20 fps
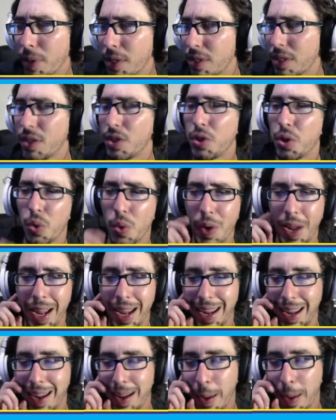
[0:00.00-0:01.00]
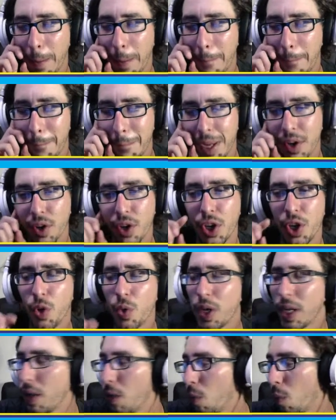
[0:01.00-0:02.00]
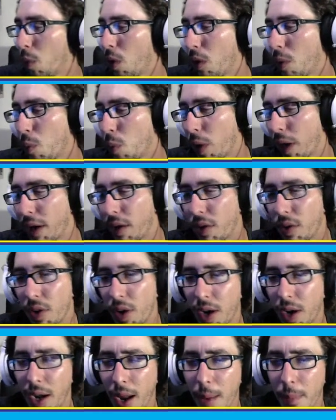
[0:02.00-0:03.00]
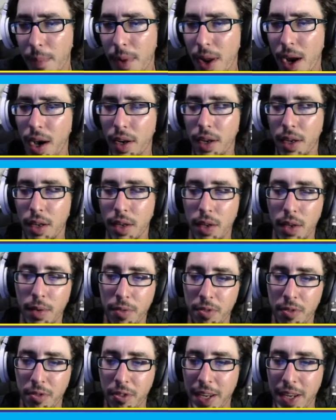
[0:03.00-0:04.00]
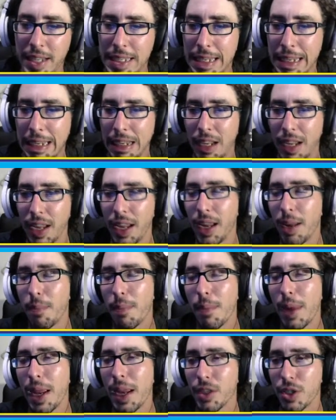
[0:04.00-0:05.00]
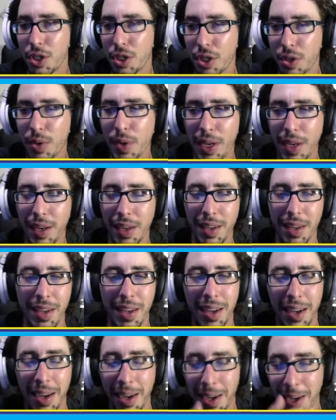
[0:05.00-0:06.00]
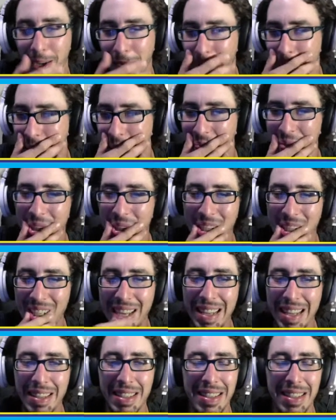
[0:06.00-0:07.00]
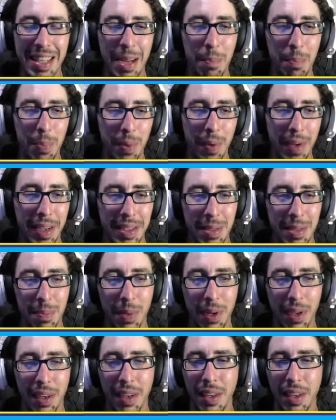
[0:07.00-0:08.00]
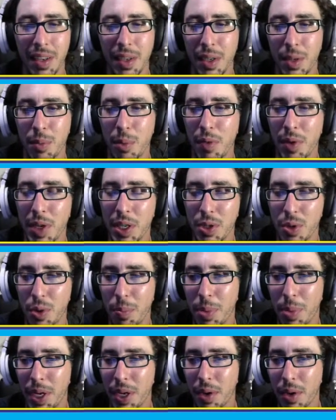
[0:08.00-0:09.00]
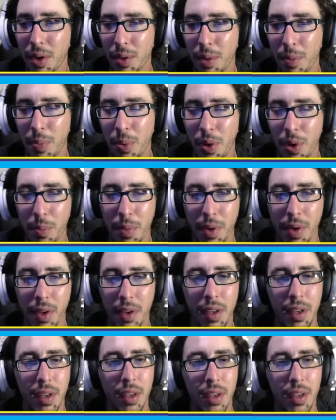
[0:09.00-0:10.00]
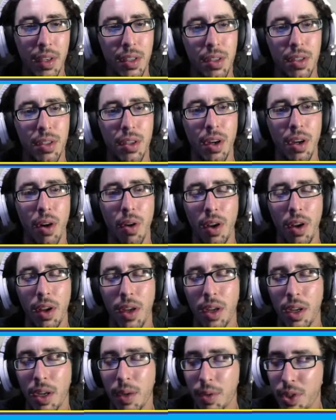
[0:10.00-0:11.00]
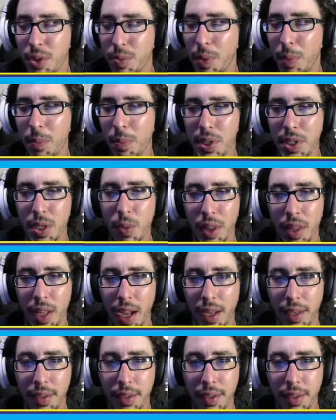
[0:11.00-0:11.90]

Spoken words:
into a better unit, one where I am not facing a main street. Staying in the same place, but moving to a bigger apartment. So I've just been busy with that.